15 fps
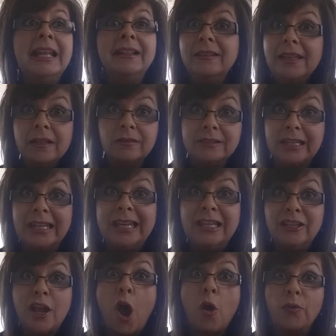little did
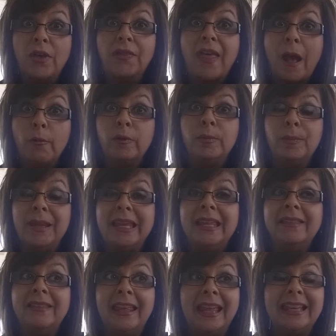he know that that would
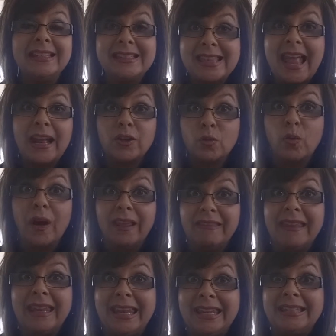be the exact way
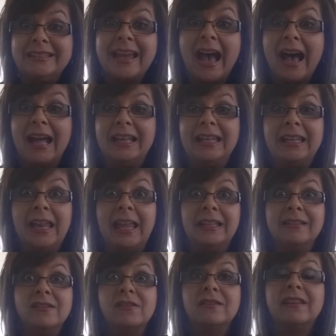that he died
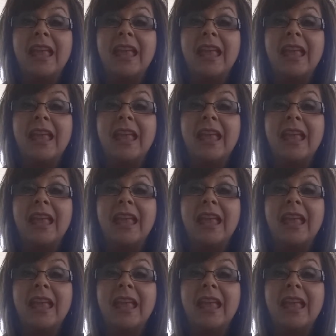and